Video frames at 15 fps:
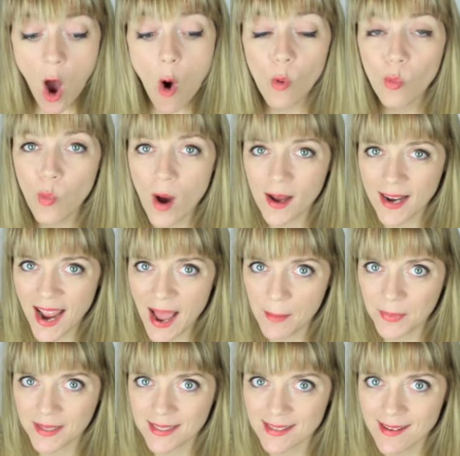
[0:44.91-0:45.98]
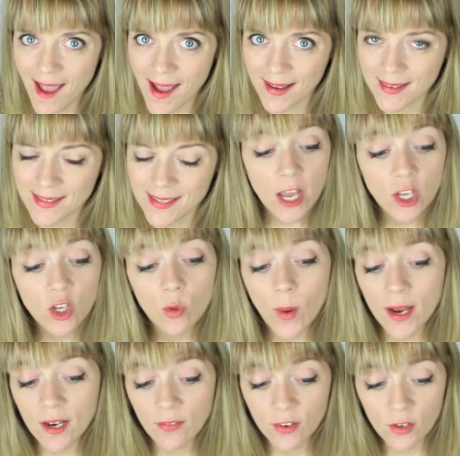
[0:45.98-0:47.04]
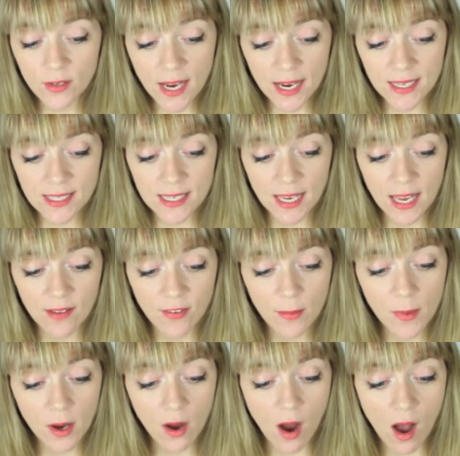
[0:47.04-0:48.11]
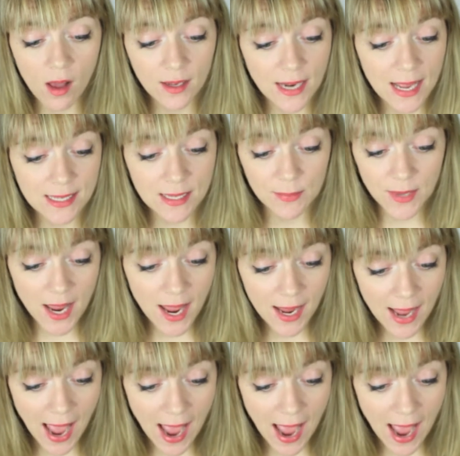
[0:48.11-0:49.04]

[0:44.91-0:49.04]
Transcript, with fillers: What happens next? You wait a few days to give him a call and ask him to hang